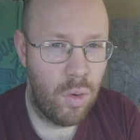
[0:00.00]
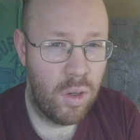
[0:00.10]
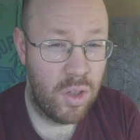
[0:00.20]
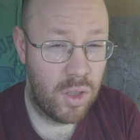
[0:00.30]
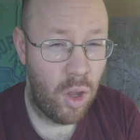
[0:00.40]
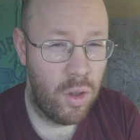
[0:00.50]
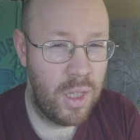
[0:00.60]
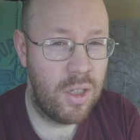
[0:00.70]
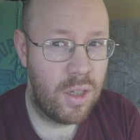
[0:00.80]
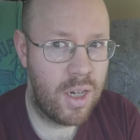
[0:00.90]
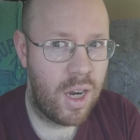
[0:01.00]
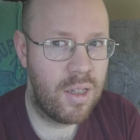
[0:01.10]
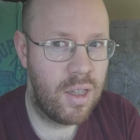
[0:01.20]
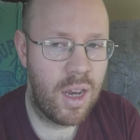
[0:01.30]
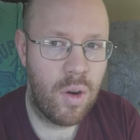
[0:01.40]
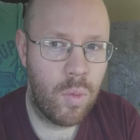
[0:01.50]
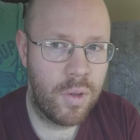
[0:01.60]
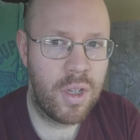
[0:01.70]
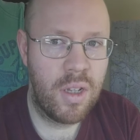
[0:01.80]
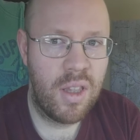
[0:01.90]
subtly suggested that it
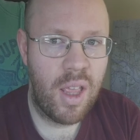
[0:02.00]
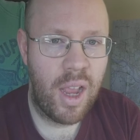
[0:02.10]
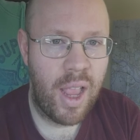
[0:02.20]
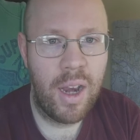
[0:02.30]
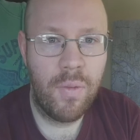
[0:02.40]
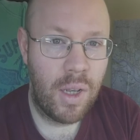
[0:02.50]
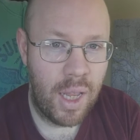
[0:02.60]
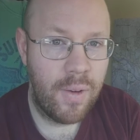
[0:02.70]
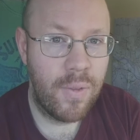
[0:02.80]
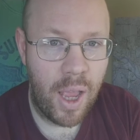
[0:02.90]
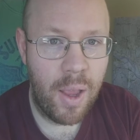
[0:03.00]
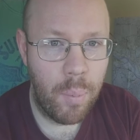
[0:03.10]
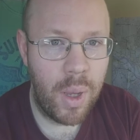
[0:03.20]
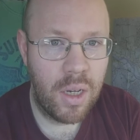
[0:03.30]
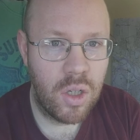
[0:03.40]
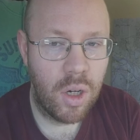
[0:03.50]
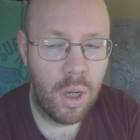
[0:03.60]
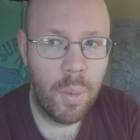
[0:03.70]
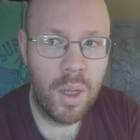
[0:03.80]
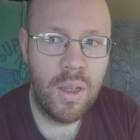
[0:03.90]
wasn't a kind of a lifetime paint
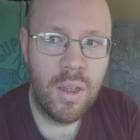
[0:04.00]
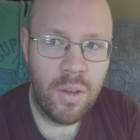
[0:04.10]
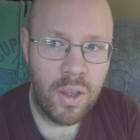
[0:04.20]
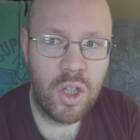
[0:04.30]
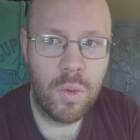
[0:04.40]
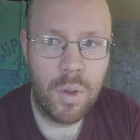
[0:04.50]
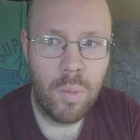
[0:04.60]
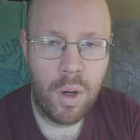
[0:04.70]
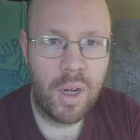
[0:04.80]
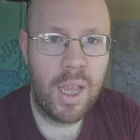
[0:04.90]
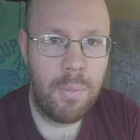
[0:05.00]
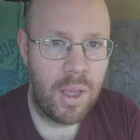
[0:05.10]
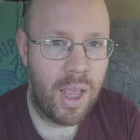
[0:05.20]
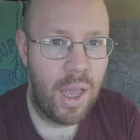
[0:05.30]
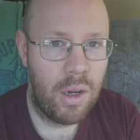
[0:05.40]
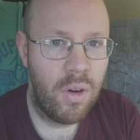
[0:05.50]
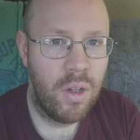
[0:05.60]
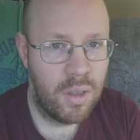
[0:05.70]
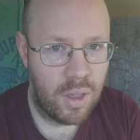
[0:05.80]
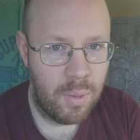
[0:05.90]
job, that you would want to keep the can
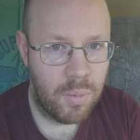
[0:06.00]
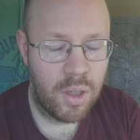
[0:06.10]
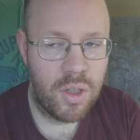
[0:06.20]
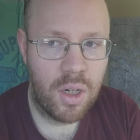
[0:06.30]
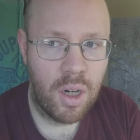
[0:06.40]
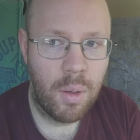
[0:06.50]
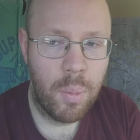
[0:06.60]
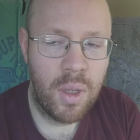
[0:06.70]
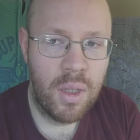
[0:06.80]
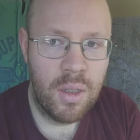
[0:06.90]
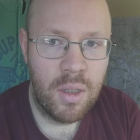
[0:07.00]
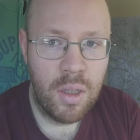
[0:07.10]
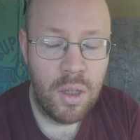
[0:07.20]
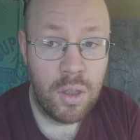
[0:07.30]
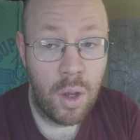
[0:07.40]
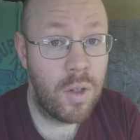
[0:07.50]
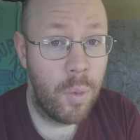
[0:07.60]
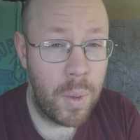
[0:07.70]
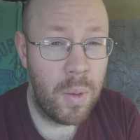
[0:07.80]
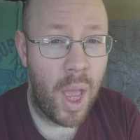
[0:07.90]
around to keep touching it up. So I was
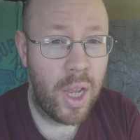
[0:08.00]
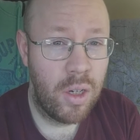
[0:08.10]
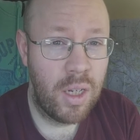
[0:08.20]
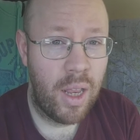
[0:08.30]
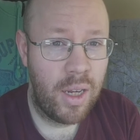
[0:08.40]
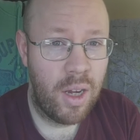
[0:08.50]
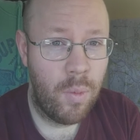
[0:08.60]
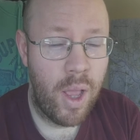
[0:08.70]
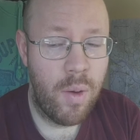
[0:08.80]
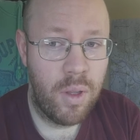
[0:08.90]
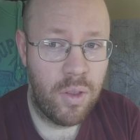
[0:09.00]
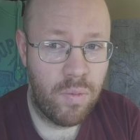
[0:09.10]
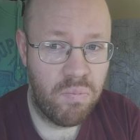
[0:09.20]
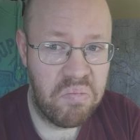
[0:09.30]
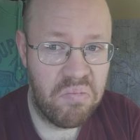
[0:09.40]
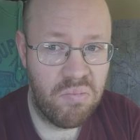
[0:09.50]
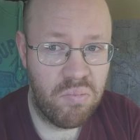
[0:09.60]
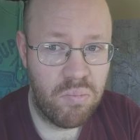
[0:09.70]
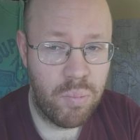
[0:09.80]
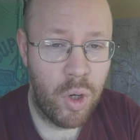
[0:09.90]
hoping I could kind of get away with
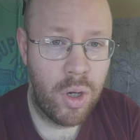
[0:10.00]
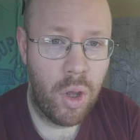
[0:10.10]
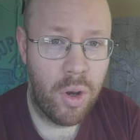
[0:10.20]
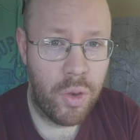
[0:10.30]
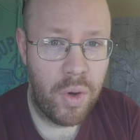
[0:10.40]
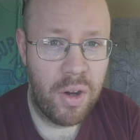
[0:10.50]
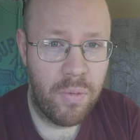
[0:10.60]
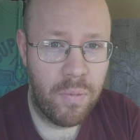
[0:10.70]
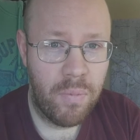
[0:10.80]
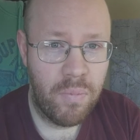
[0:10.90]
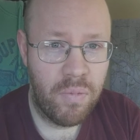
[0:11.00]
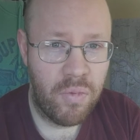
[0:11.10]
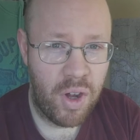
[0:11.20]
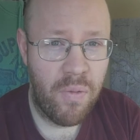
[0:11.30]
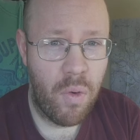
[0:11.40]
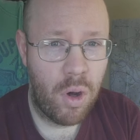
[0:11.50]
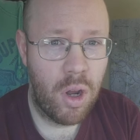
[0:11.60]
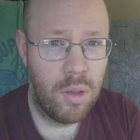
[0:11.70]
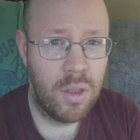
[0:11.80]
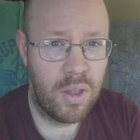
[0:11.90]
putting on three or four
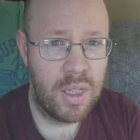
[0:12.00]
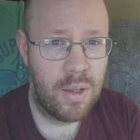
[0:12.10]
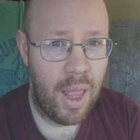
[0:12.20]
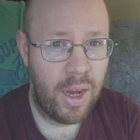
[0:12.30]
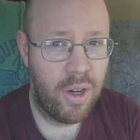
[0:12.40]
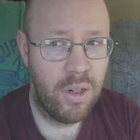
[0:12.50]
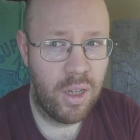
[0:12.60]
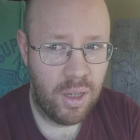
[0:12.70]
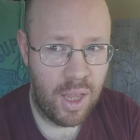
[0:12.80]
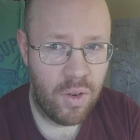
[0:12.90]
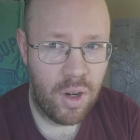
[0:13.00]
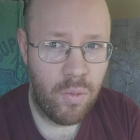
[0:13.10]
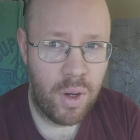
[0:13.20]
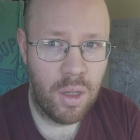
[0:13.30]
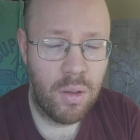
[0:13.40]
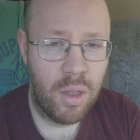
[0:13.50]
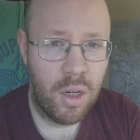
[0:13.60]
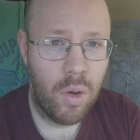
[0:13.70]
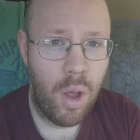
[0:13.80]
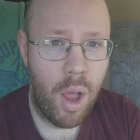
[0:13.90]
coats of this lacquer to give it a real,
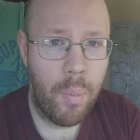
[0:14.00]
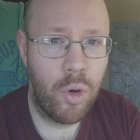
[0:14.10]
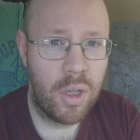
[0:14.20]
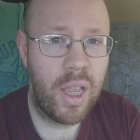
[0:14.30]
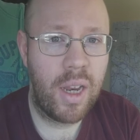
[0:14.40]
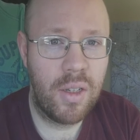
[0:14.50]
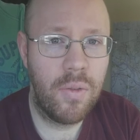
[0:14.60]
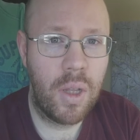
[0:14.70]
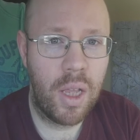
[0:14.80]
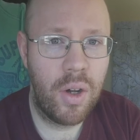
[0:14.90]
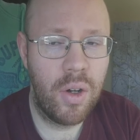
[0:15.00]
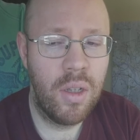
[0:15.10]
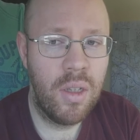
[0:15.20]
a protective layer.